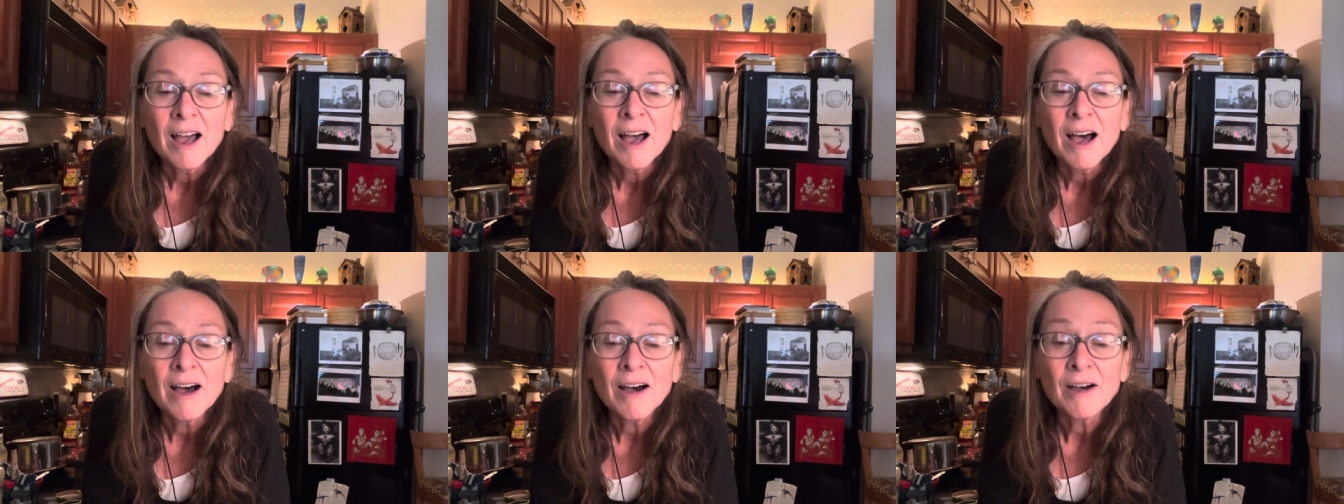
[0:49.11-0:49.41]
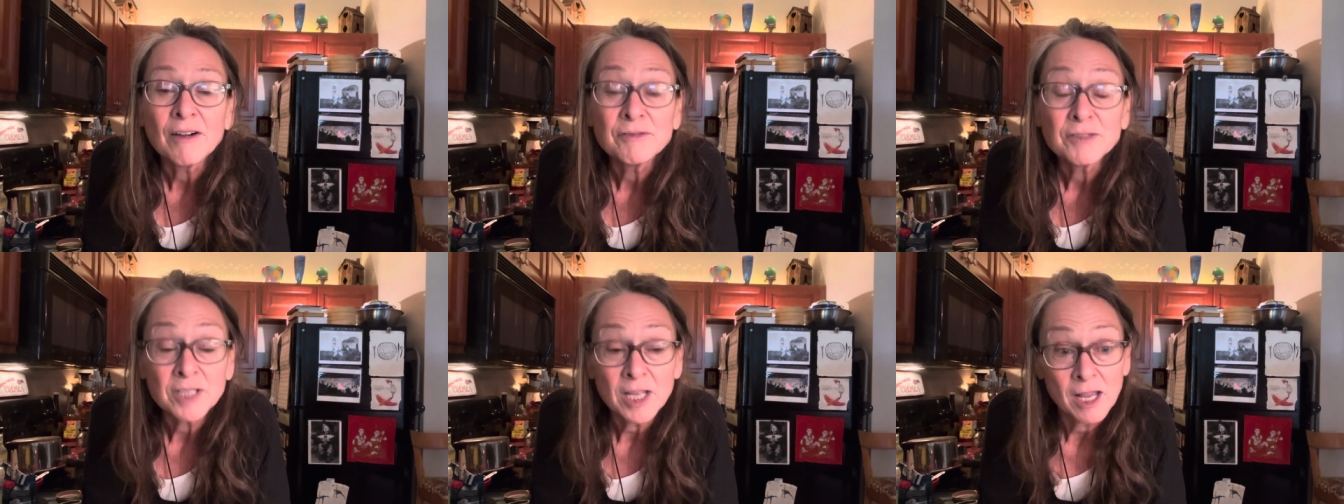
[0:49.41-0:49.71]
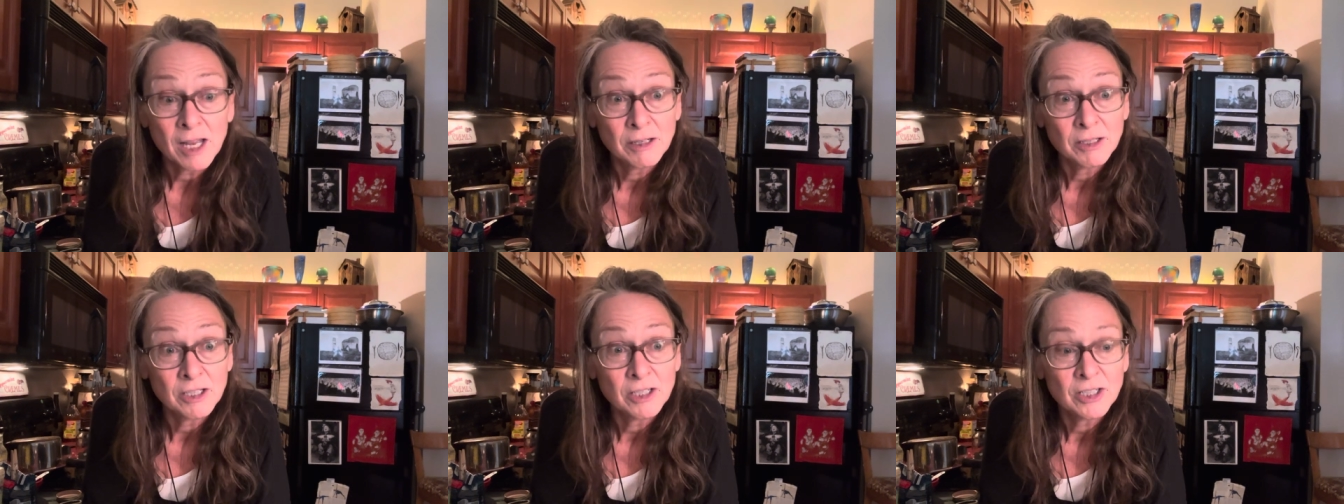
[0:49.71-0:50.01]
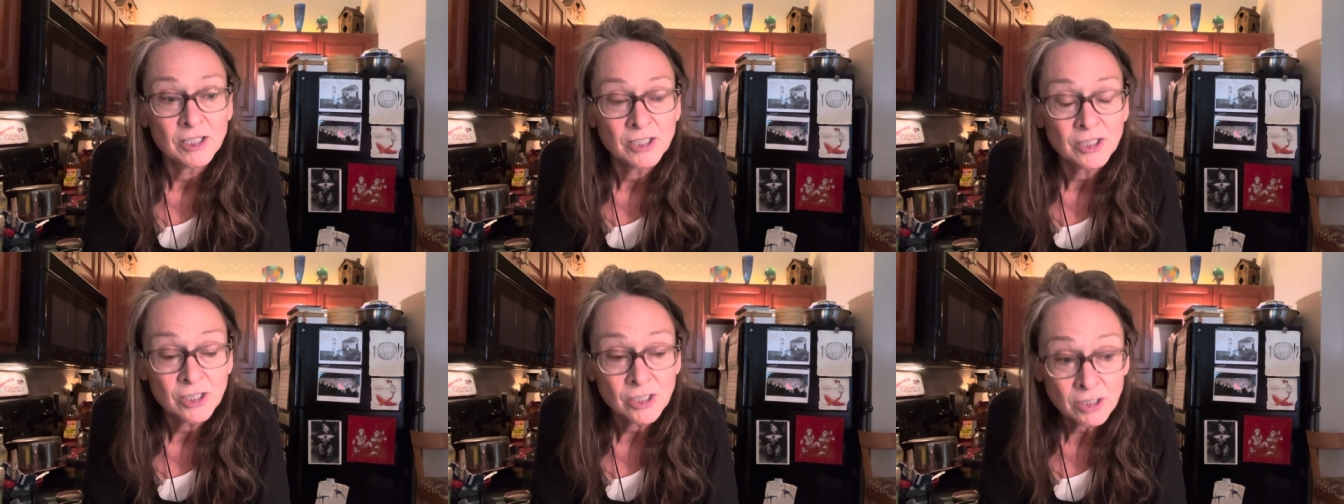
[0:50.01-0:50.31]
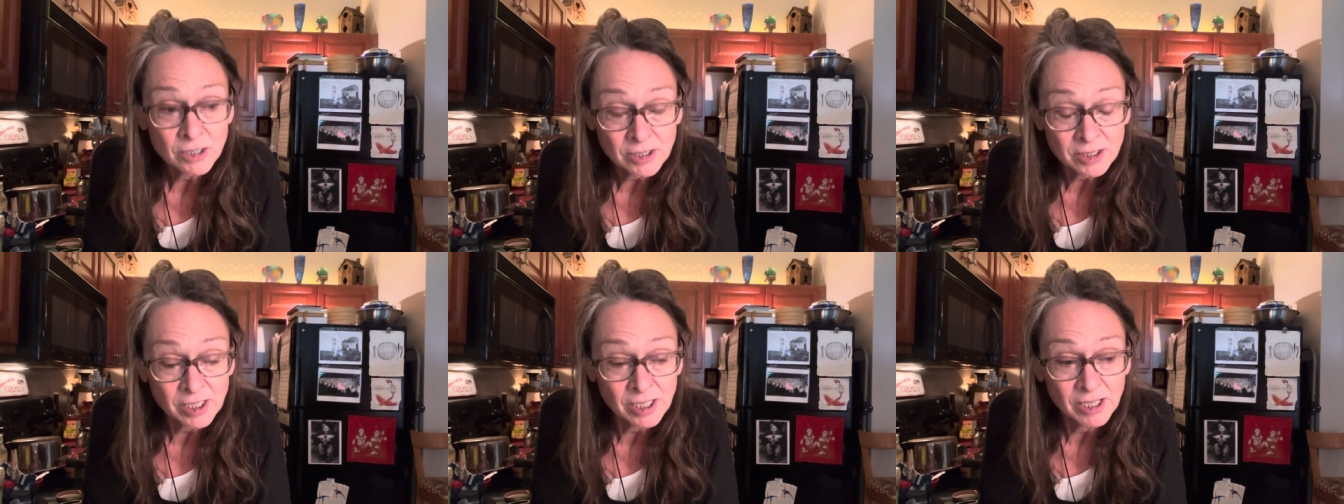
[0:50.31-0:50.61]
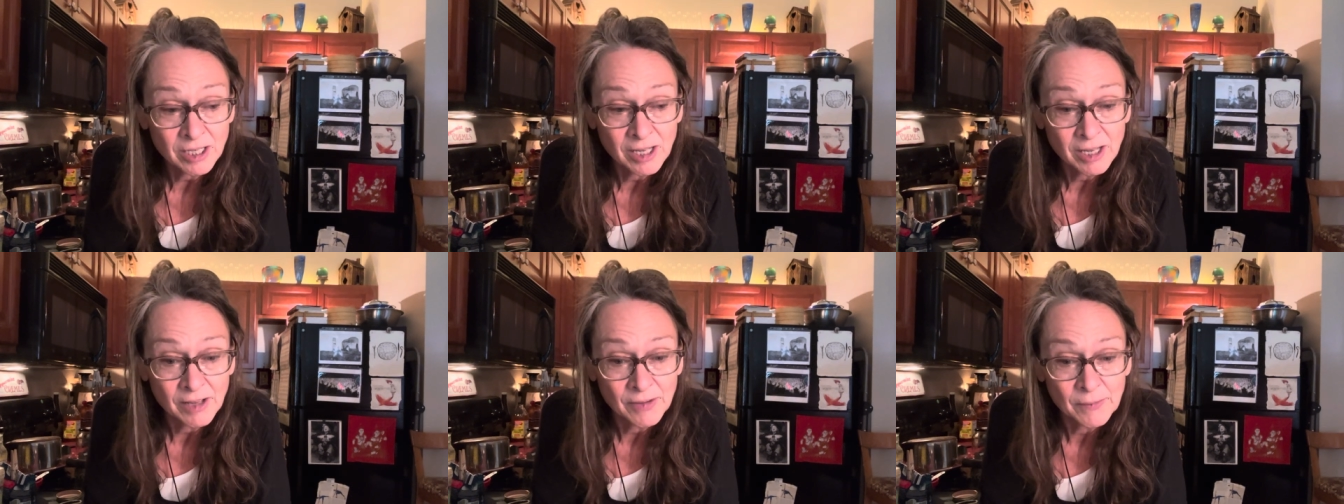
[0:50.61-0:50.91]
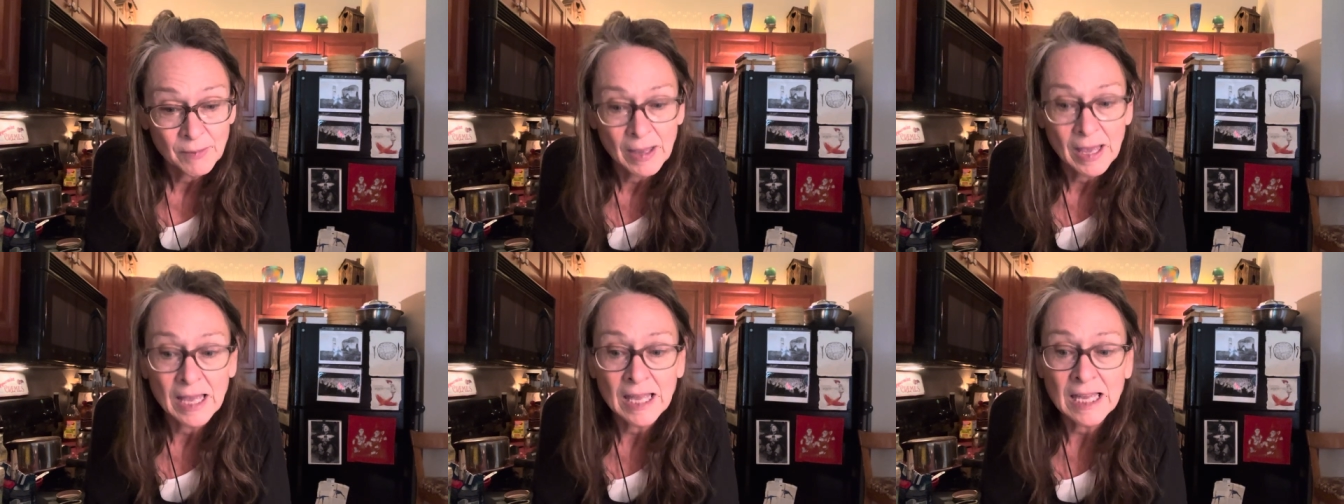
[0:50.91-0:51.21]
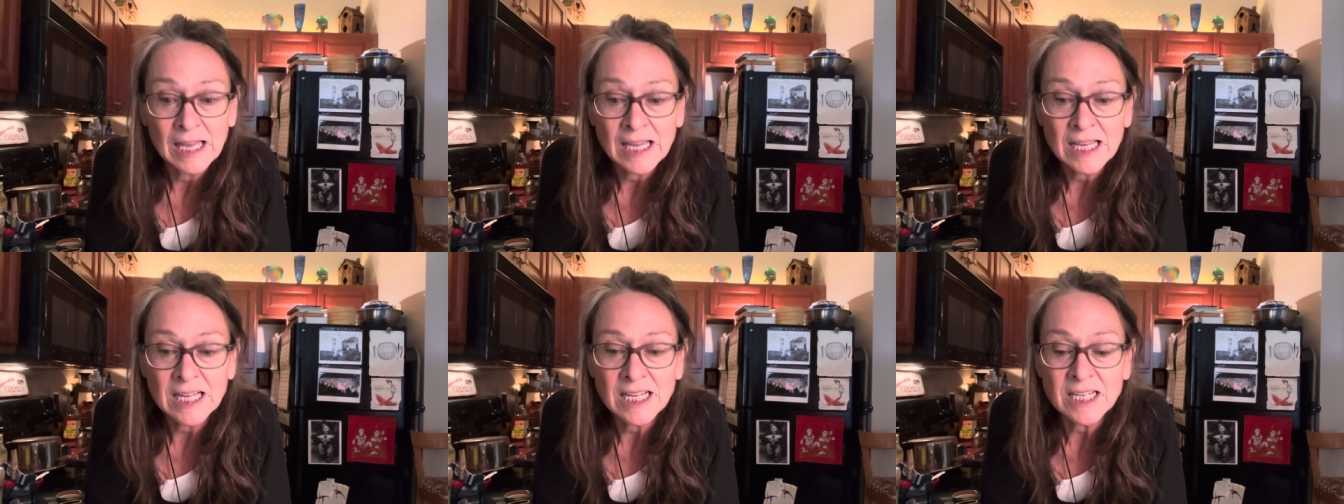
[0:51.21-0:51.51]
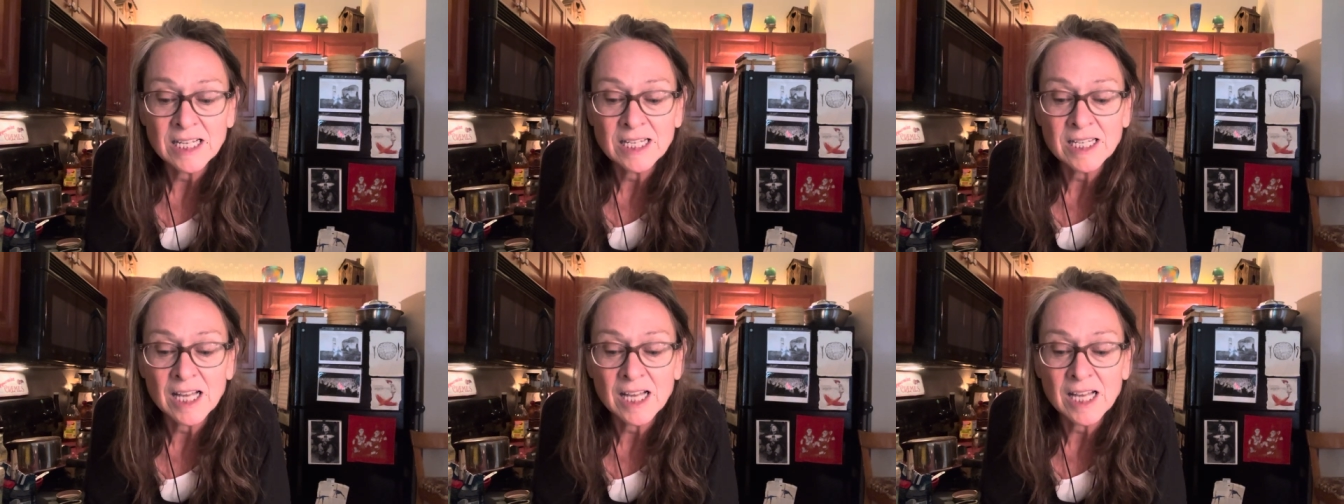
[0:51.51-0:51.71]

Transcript: of 10 years, and